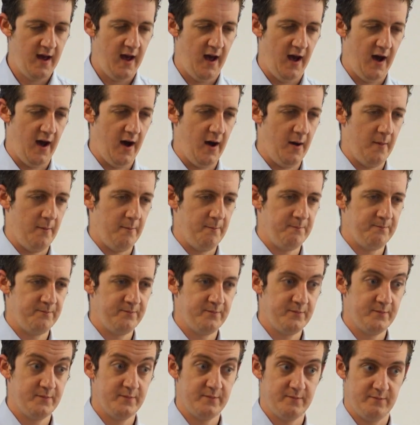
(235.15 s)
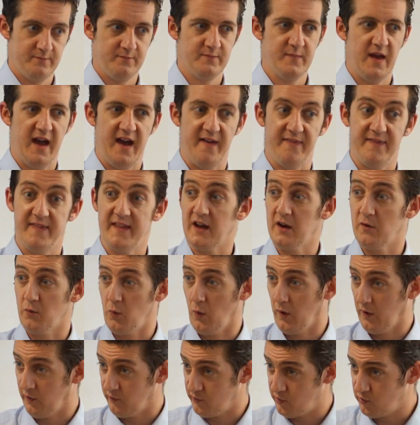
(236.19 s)
and they're going to
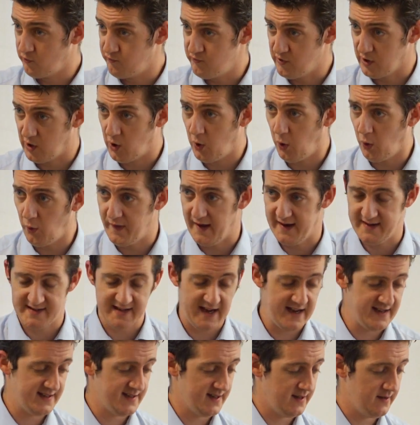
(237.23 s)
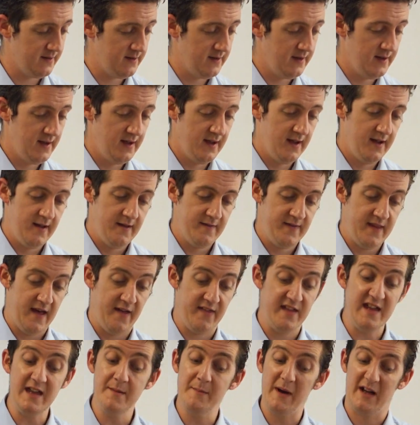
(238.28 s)
want to record that data. Now,
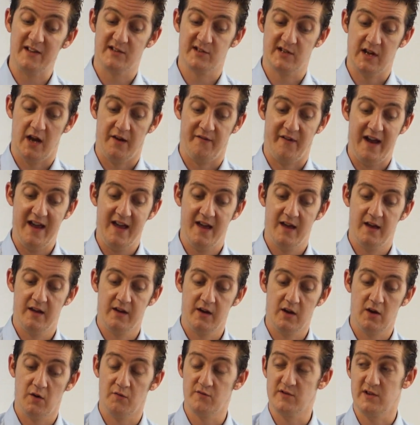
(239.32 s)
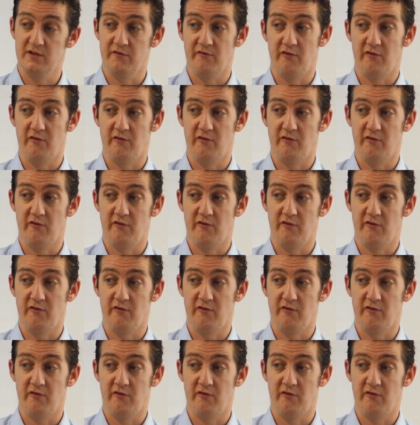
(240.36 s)
the email survey can also